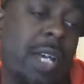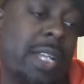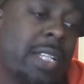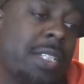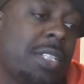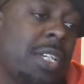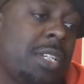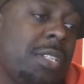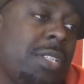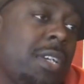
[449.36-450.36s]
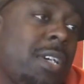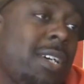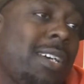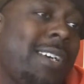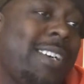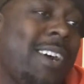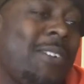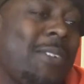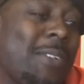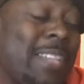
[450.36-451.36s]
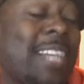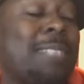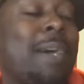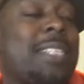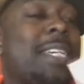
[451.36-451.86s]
And this is Goku. That's my